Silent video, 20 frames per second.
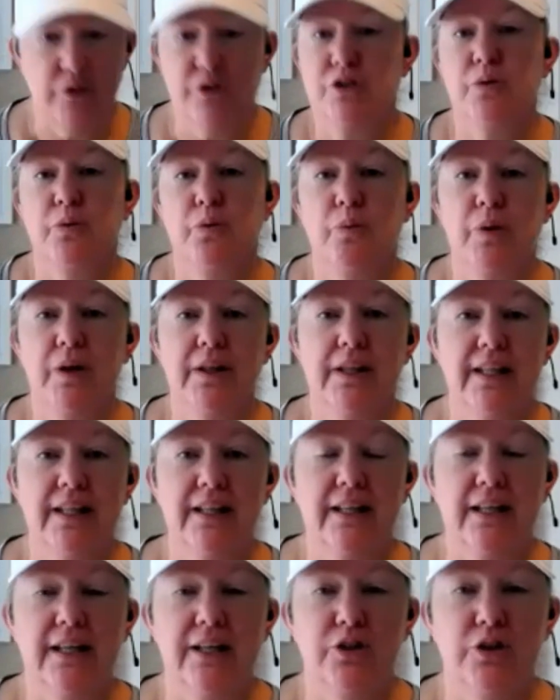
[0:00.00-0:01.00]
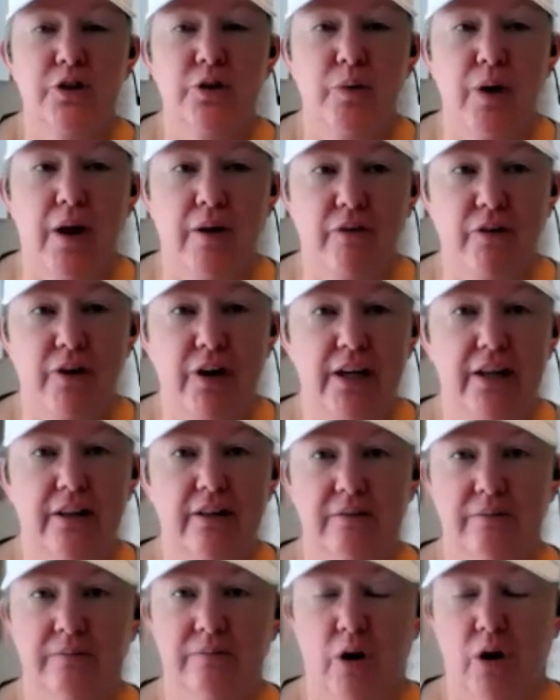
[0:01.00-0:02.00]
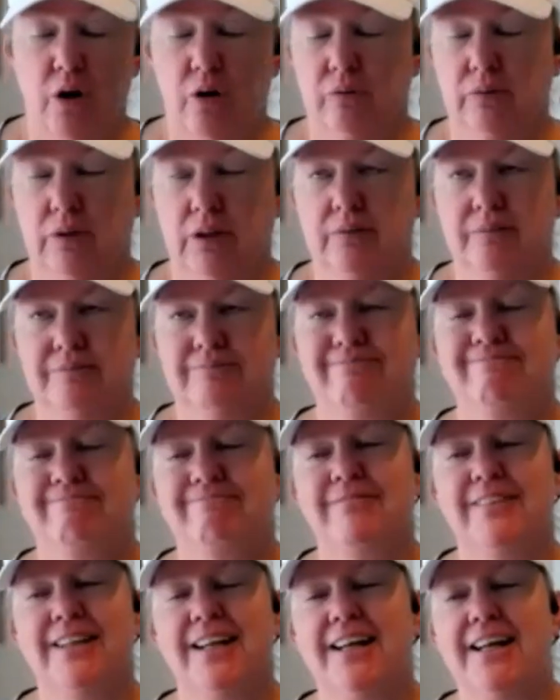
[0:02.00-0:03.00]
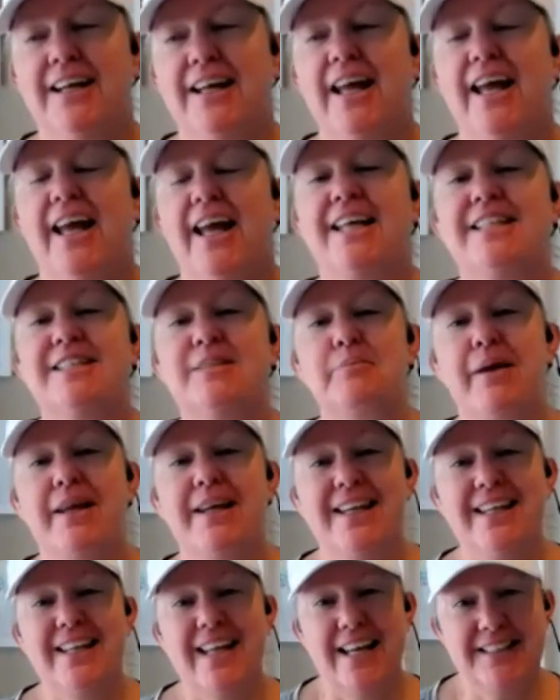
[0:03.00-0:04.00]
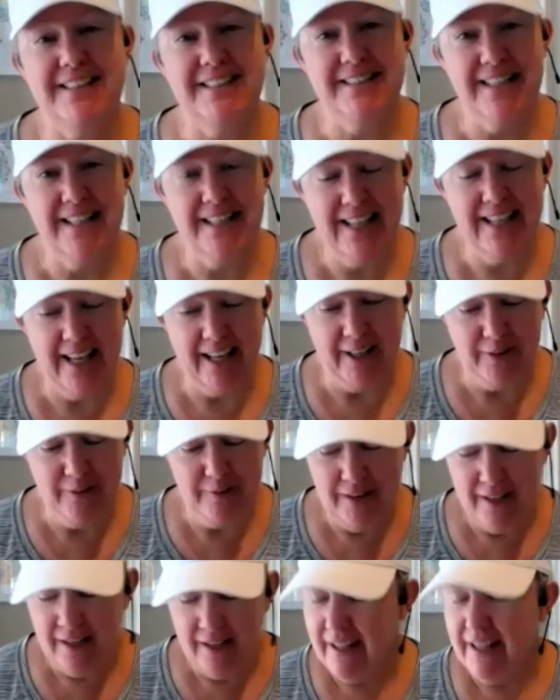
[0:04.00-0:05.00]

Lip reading: So the one thing that I do well, many days as I can